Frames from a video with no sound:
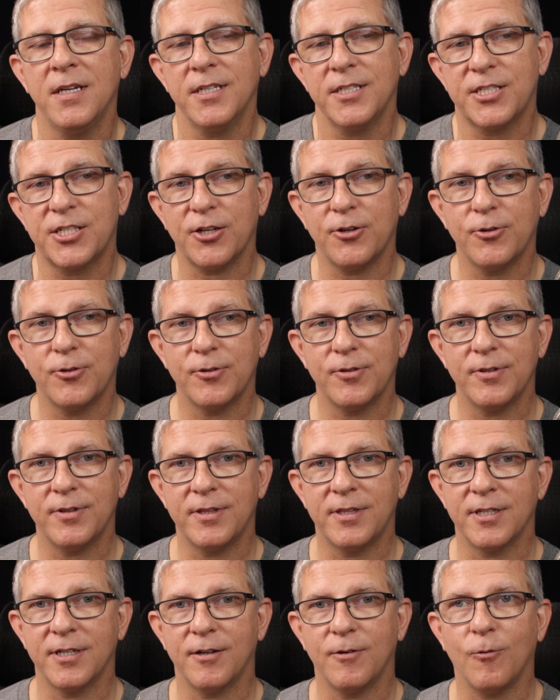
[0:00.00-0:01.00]
So
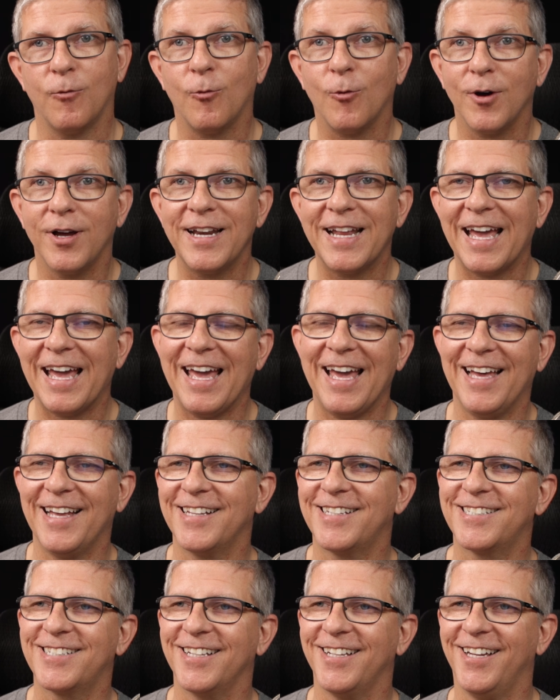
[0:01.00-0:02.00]
the
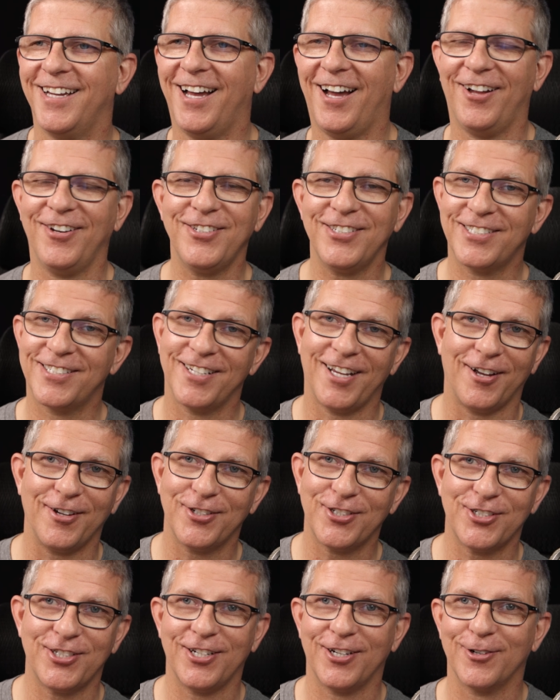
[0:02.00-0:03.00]
1S, I'll
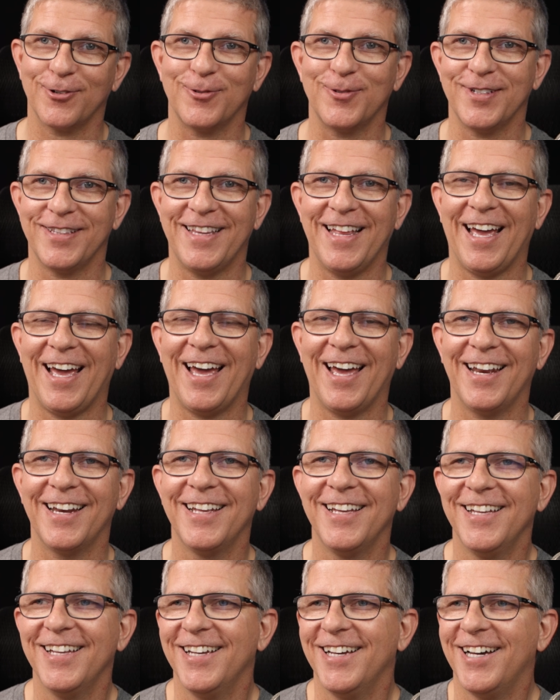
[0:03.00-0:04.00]
share with that
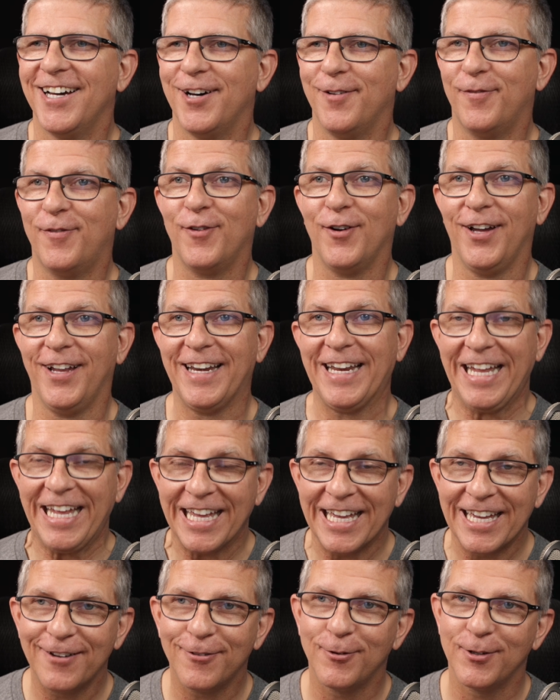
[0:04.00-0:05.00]
up front.
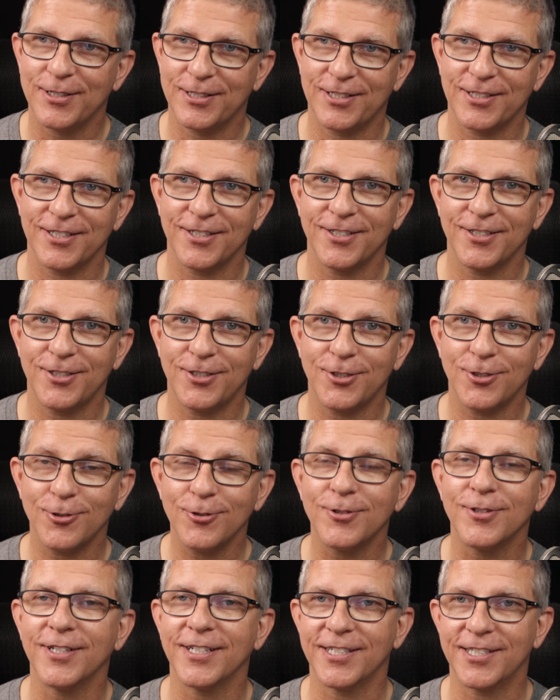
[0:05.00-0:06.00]
It was
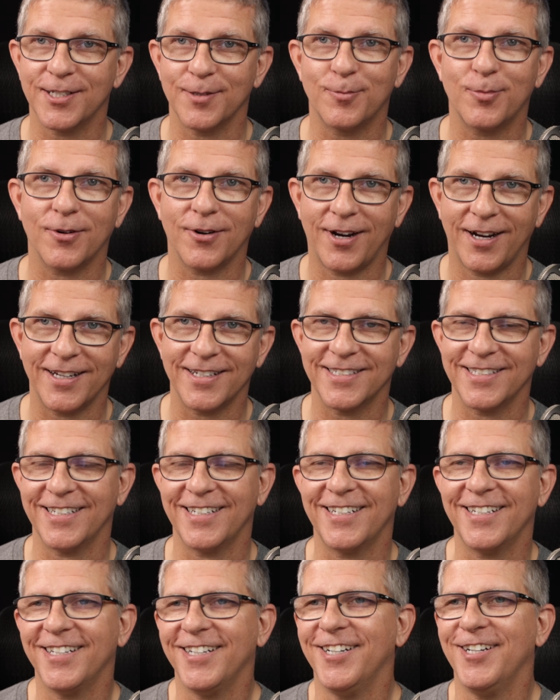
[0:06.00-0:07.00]
truly
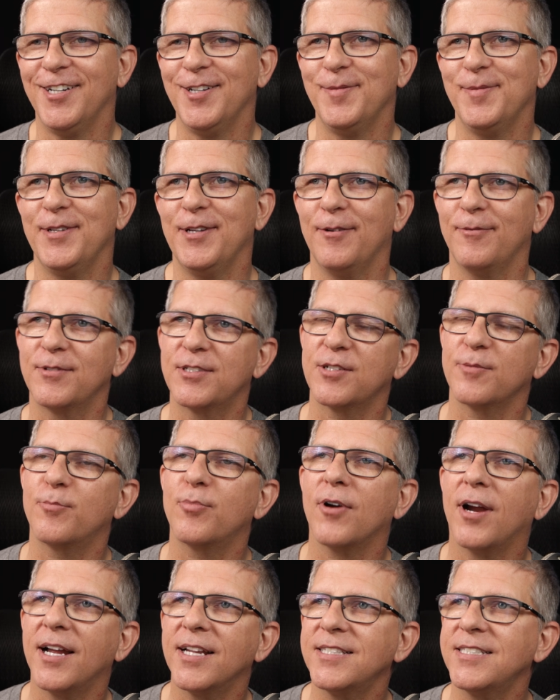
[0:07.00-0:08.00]
surprising. It was
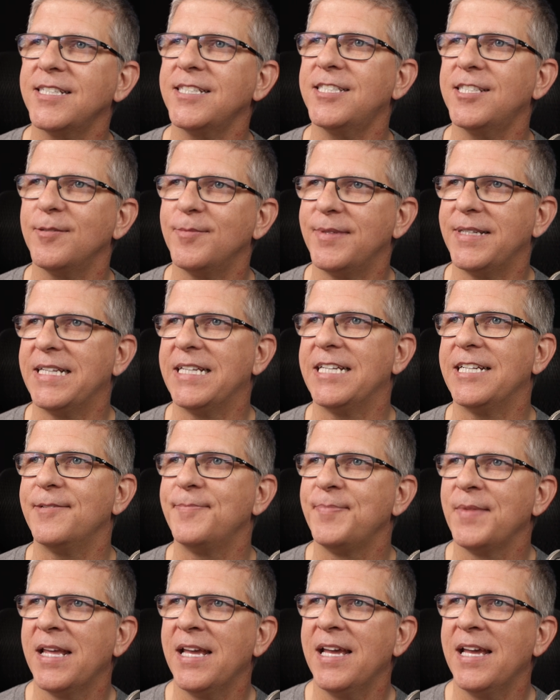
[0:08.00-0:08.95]
surprising to me